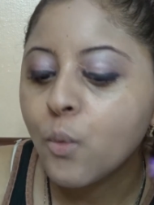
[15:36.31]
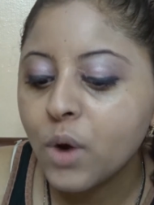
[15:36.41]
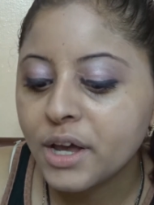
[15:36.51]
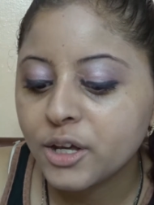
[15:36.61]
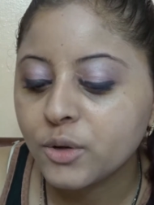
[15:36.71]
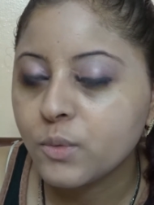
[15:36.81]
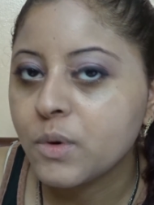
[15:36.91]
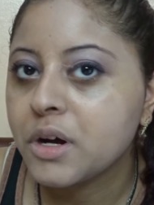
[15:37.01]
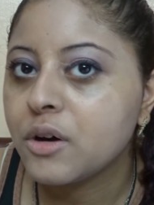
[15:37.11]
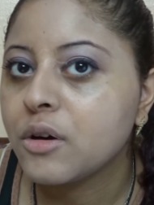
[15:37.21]
Wet n
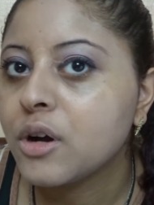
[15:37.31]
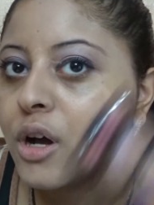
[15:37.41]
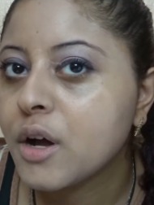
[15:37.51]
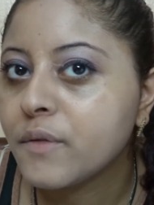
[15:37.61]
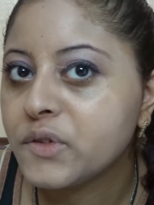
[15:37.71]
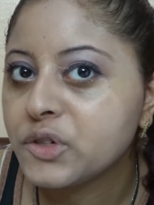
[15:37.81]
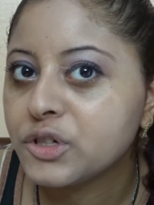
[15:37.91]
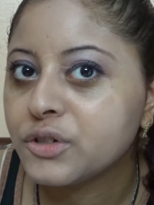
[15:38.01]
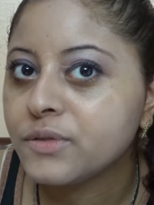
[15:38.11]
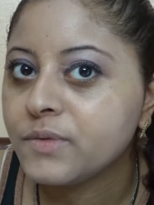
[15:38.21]
Wild
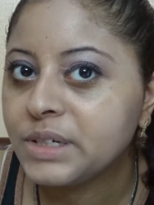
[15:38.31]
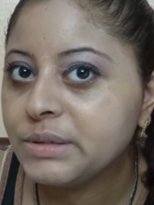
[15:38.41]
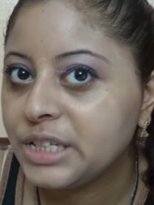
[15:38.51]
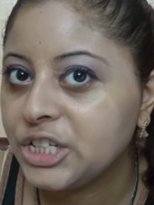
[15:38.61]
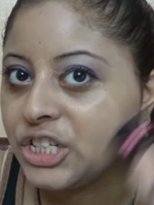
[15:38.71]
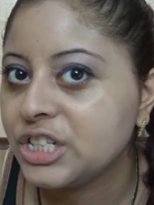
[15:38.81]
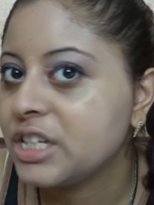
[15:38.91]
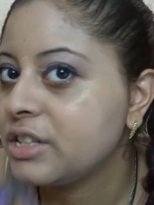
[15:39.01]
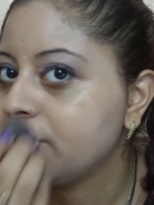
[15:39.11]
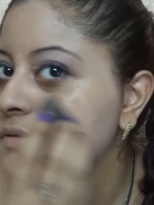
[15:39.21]
Coverer foundation
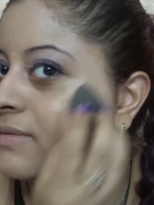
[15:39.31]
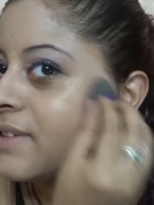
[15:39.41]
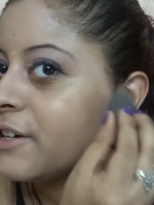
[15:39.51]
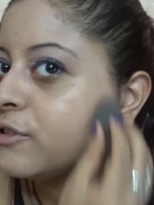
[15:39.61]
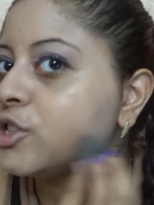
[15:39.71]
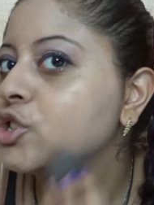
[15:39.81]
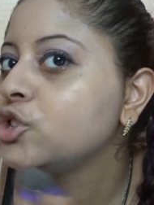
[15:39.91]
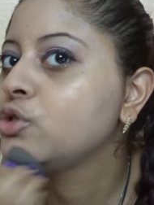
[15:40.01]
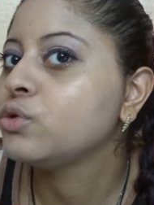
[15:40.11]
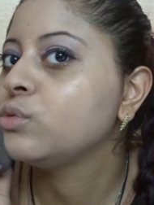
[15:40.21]
is very
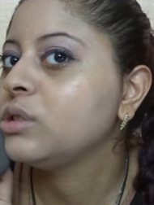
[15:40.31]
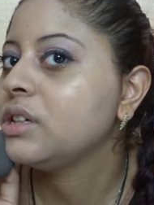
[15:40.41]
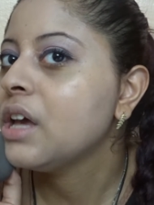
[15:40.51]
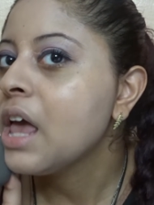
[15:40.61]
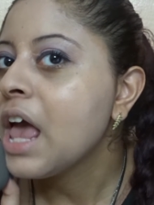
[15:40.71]
dewy.